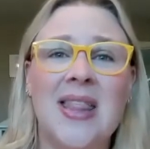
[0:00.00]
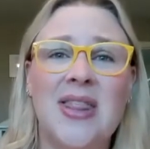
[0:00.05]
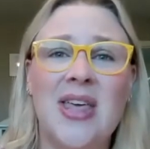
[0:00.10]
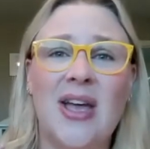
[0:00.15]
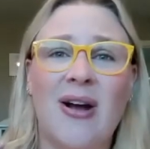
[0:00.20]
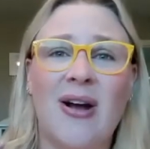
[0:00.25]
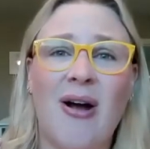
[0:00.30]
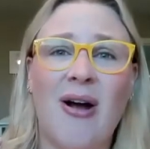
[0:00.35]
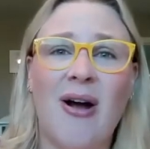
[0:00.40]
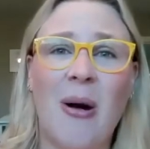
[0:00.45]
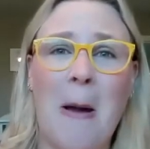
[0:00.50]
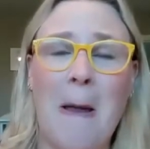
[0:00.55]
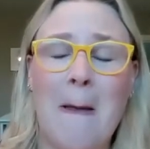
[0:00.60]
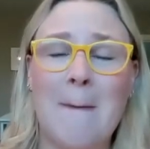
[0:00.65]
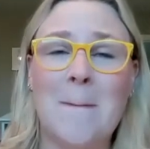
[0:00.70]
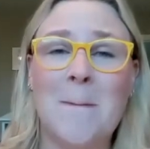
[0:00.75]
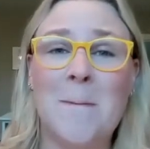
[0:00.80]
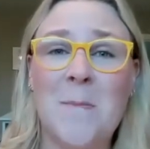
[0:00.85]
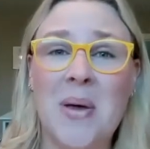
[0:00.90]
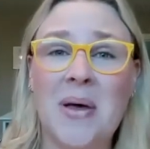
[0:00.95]
there are
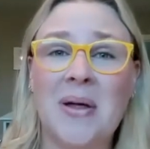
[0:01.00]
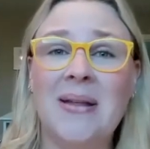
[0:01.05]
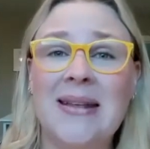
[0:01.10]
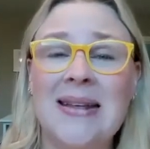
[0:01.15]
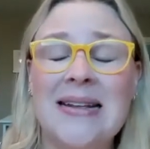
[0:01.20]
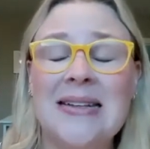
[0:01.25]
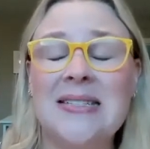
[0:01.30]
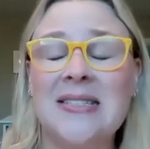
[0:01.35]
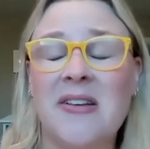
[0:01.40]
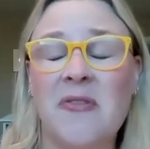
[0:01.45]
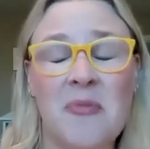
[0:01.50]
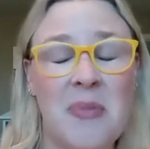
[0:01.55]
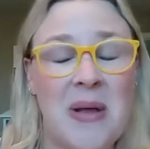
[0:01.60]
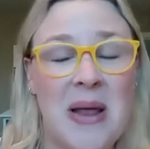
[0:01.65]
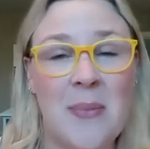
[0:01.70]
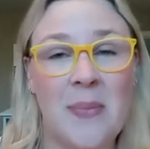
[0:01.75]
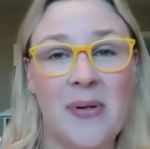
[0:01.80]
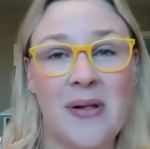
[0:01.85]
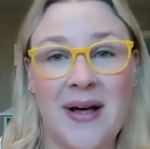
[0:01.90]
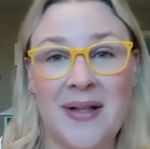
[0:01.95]
billions of
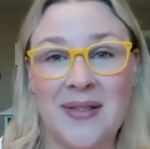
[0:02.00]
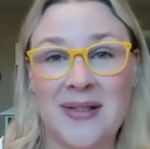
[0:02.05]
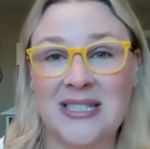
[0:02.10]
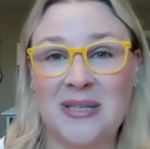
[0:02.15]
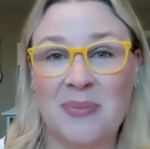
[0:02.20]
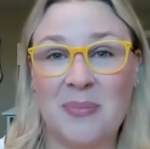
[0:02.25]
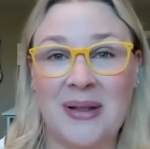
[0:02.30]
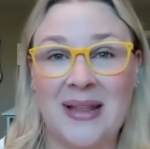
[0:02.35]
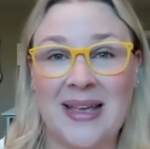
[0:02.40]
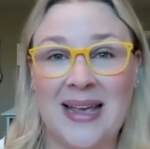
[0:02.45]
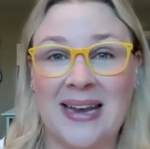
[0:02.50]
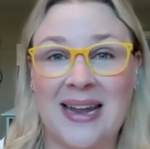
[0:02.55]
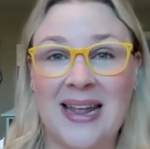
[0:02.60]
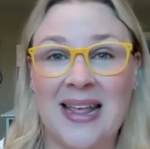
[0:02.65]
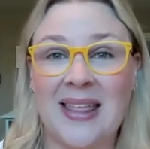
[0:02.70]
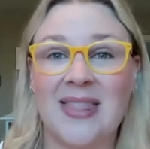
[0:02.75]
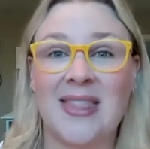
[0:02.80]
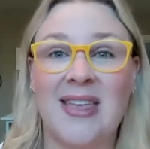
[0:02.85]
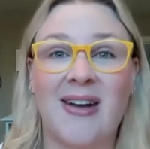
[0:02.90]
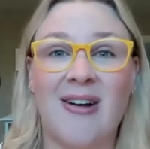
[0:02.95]
people on this
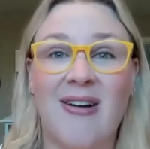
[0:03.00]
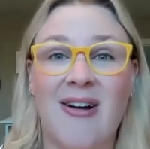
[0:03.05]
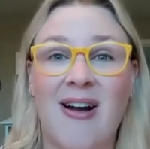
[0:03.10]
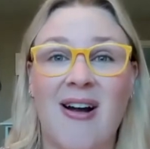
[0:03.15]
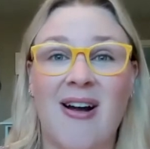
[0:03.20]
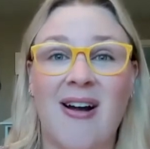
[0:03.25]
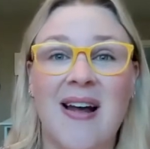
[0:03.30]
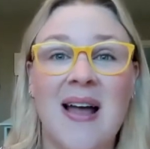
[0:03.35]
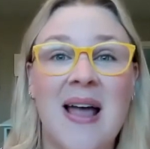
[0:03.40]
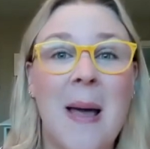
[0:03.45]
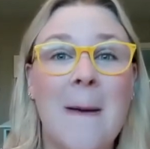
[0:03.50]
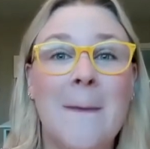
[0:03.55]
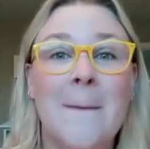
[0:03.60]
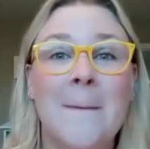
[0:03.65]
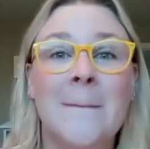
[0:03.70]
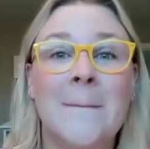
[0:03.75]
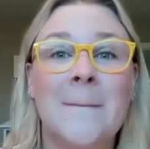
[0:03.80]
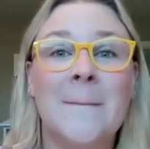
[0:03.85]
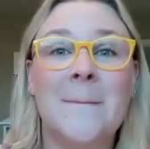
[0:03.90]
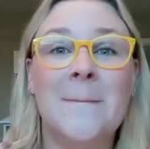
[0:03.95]
planet. There are
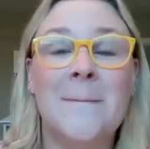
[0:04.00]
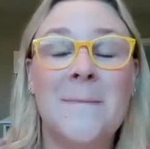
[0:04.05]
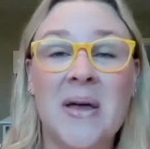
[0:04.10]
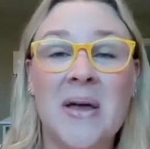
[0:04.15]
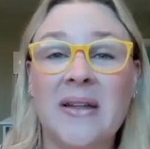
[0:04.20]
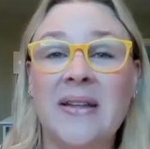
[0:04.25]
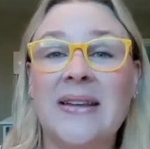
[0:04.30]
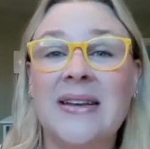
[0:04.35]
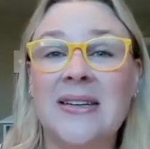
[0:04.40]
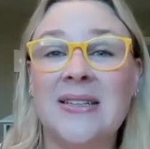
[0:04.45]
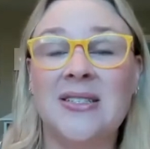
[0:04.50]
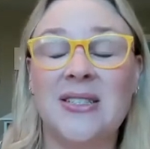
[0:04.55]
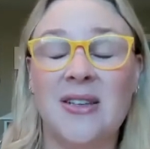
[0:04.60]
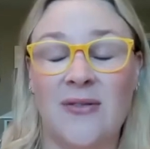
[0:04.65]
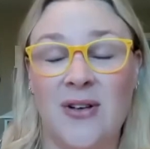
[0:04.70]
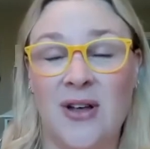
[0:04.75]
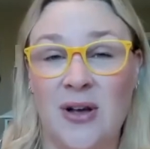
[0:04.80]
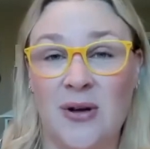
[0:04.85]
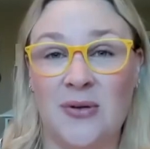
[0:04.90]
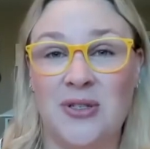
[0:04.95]
millions
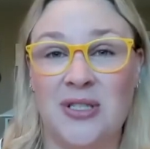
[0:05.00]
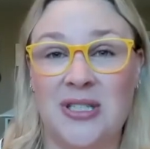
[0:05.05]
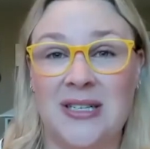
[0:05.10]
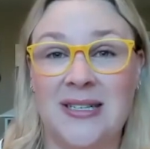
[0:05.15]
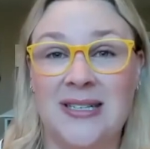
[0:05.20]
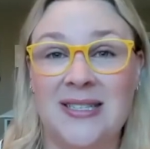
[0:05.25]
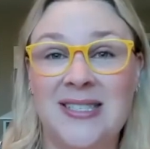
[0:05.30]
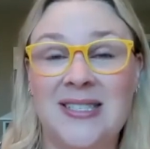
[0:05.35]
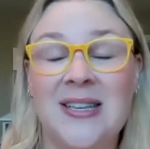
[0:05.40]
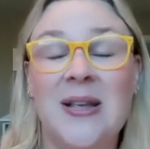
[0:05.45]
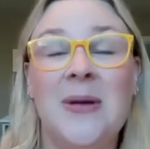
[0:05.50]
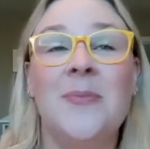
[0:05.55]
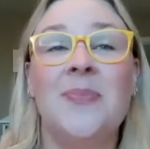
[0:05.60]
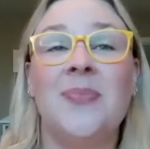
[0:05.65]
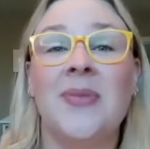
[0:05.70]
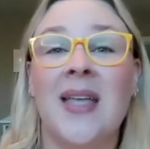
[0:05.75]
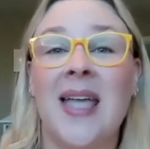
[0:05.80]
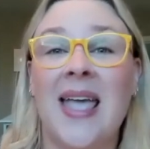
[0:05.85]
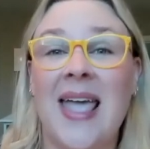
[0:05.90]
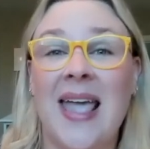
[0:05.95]
of coaches,
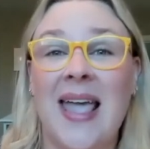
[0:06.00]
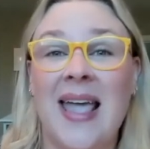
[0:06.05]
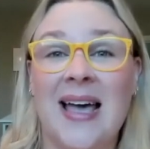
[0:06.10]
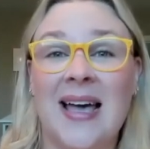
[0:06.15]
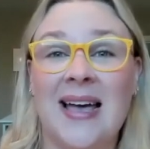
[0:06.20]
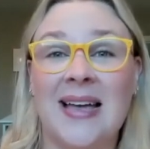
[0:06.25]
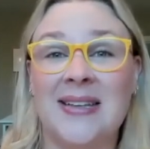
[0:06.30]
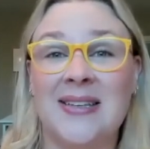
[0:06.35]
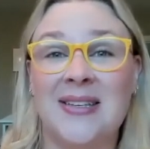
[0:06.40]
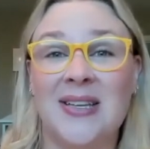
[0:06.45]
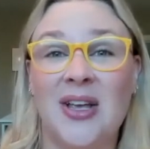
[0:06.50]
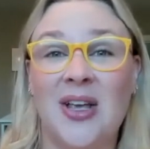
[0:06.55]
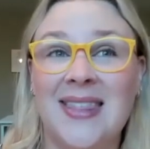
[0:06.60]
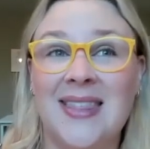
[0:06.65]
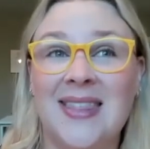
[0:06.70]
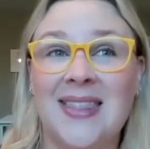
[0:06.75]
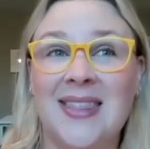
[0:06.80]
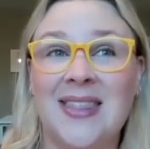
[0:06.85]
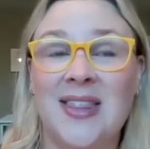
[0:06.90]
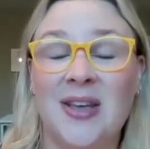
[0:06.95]
and
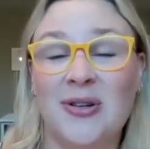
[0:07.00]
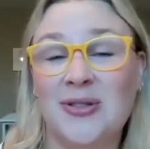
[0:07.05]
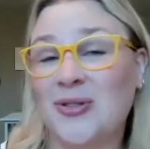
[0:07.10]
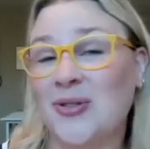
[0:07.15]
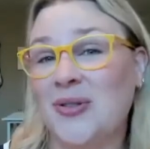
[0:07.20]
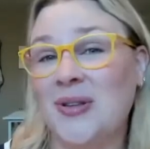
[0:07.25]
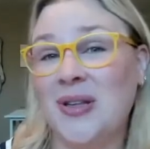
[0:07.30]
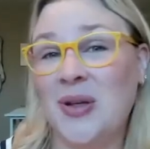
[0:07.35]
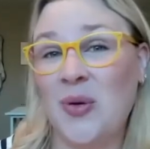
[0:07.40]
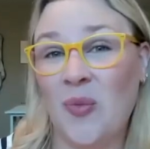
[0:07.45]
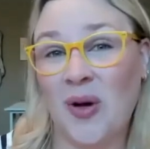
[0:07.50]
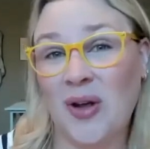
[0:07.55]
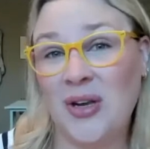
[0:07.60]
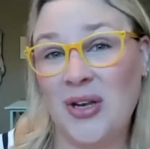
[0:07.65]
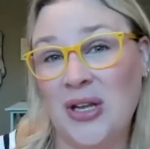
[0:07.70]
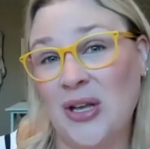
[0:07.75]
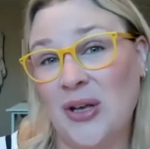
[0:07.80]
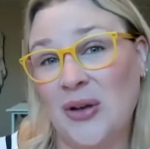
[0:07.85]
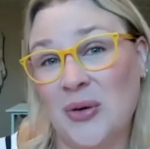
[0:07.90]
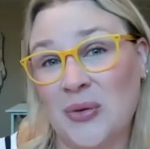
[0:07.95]
there's only one
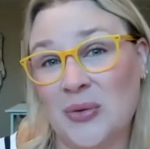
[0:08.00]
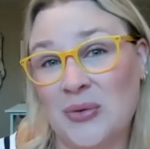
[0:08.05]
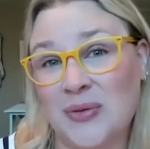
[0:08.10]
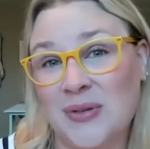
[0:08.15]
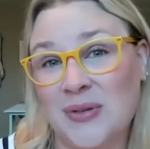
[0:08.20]
you.